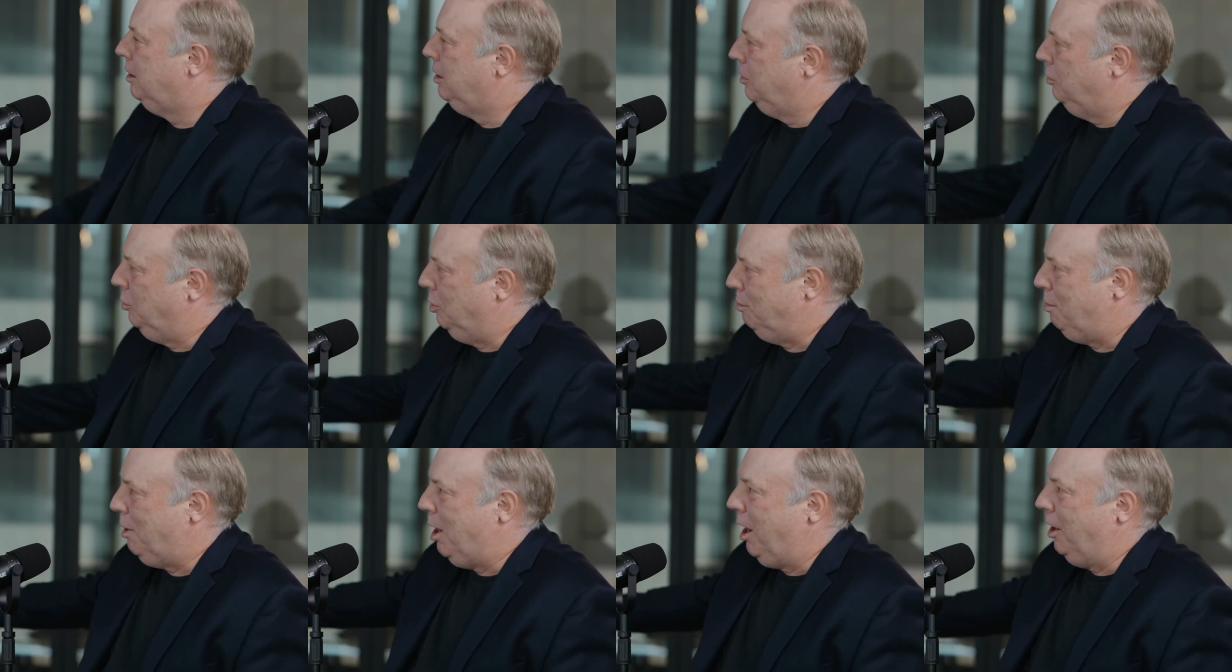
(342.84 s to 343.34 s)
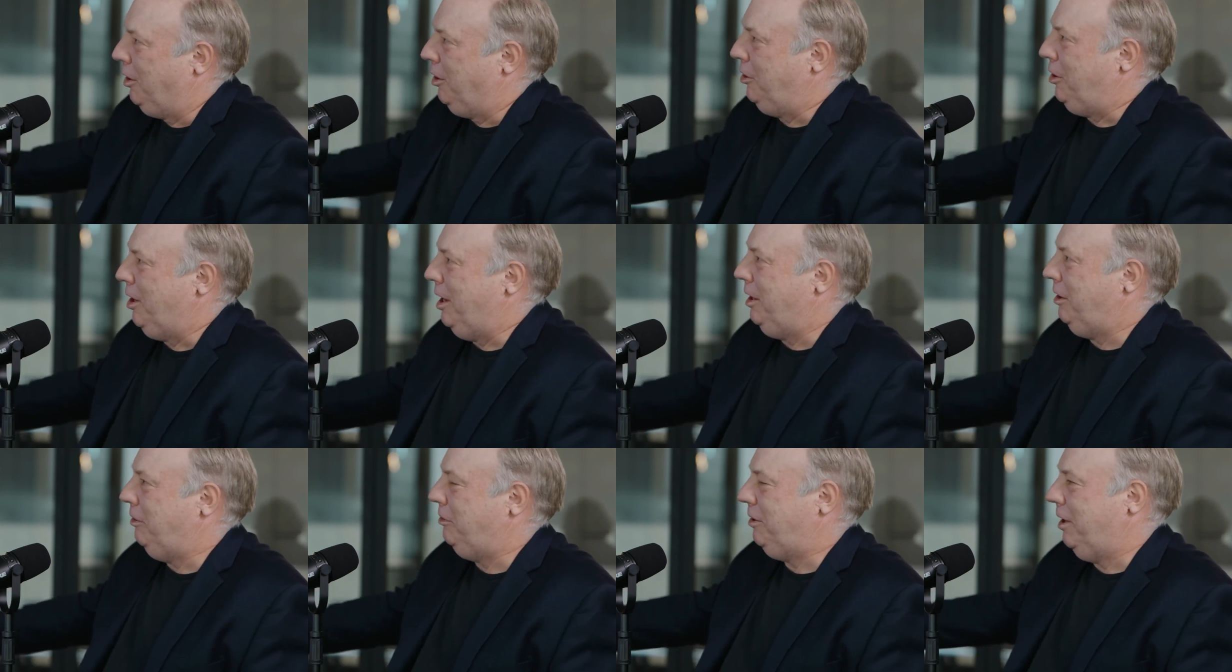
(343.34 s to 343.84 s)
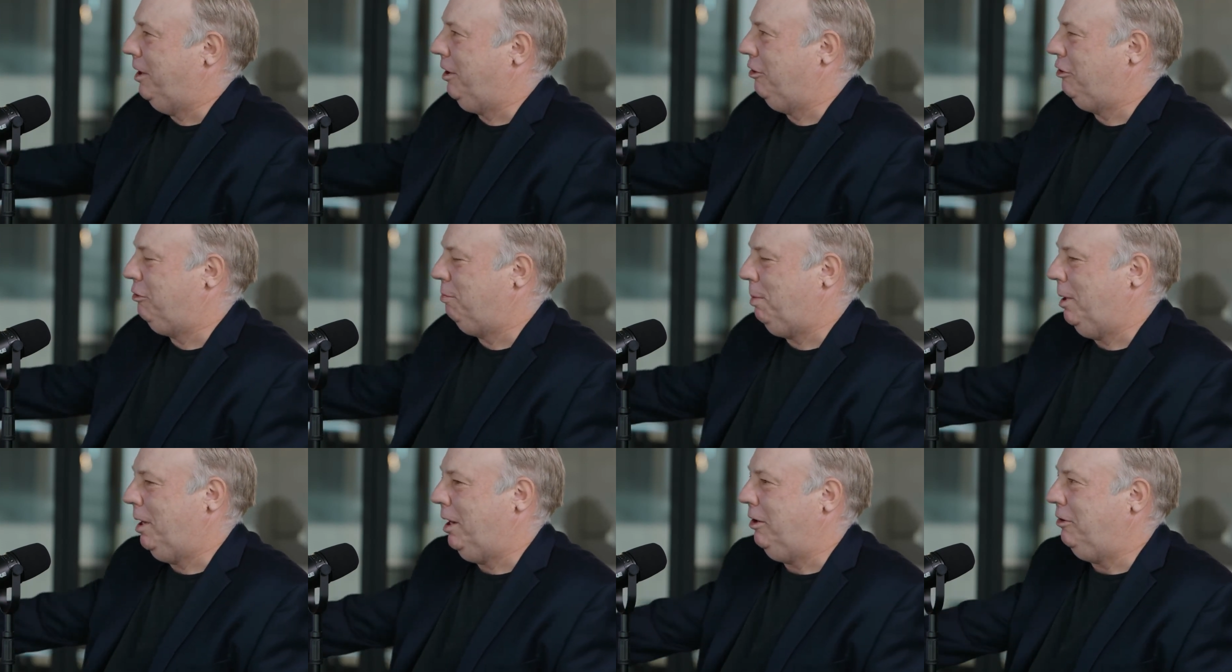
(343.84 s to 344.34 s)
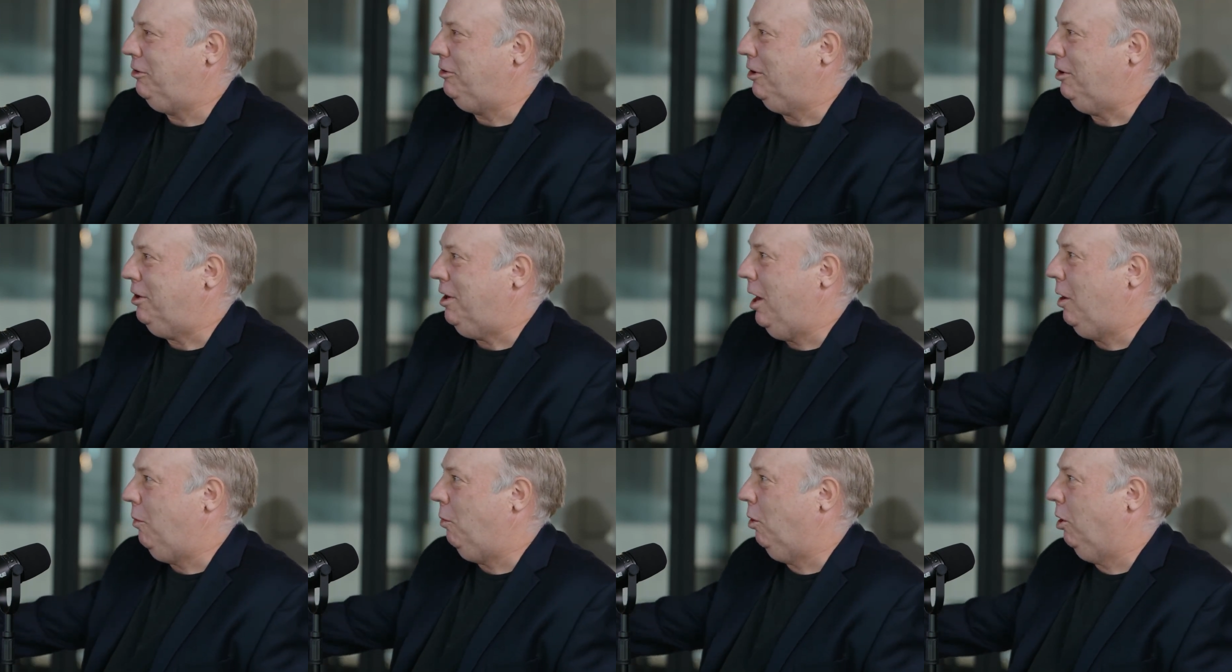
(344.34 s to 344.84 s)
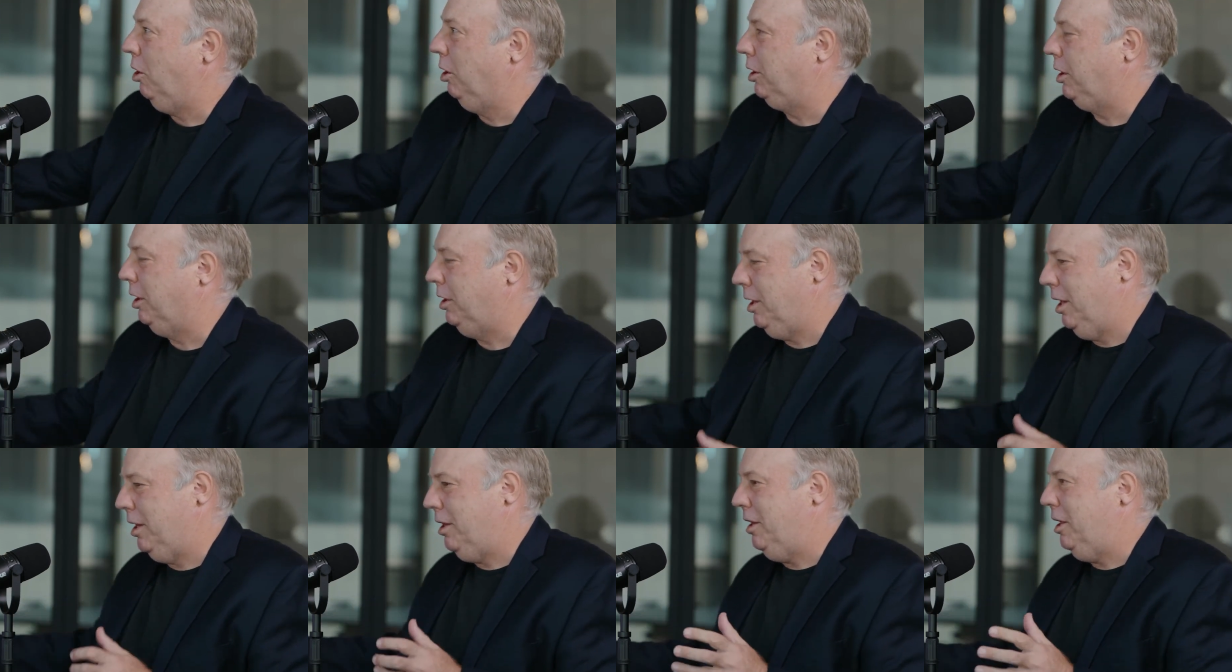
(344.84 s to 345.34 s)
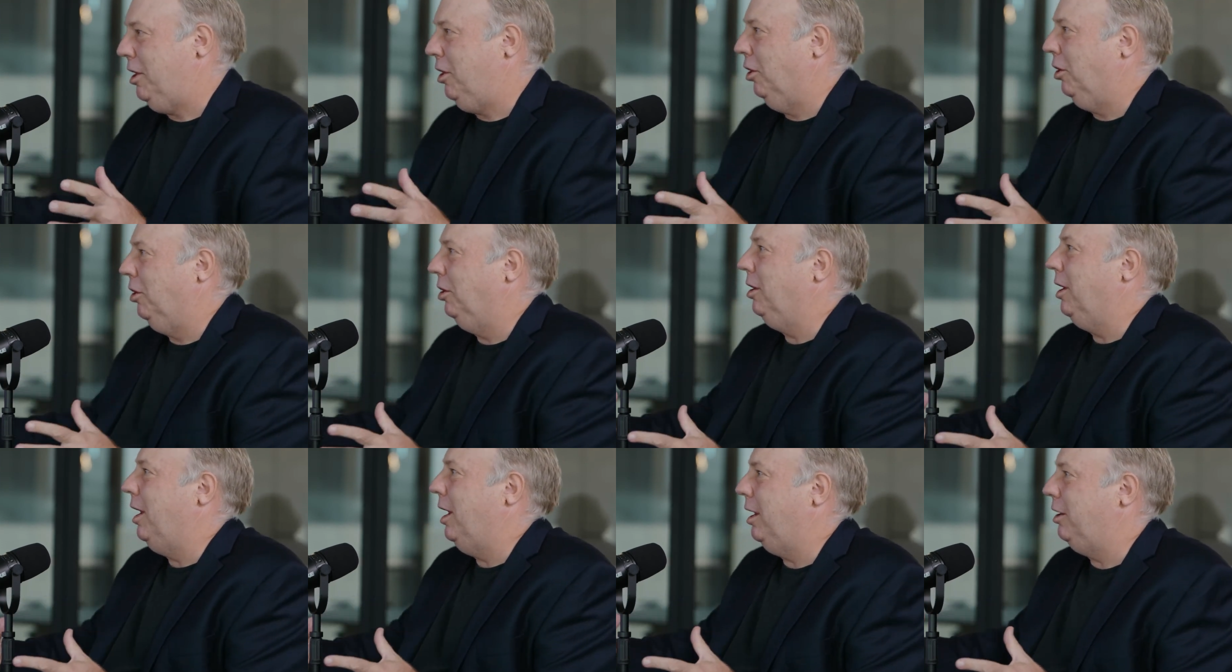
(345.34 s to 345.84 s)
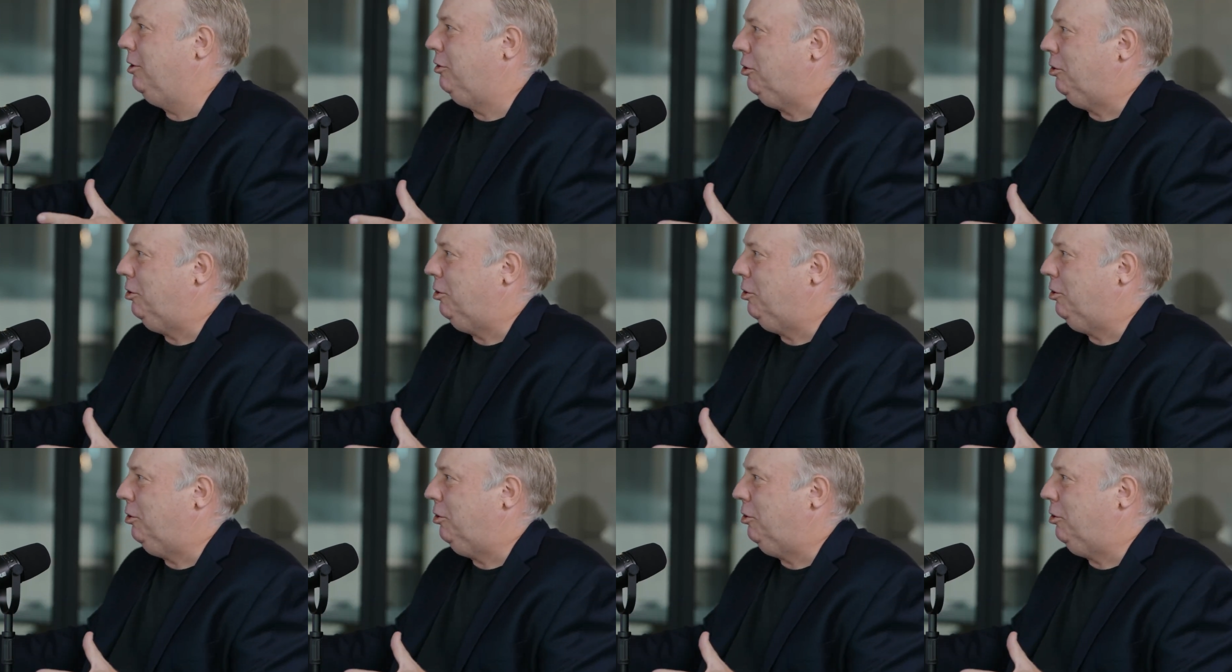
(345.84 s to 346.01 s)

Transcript: will buy the data center space the network and then they'll uh,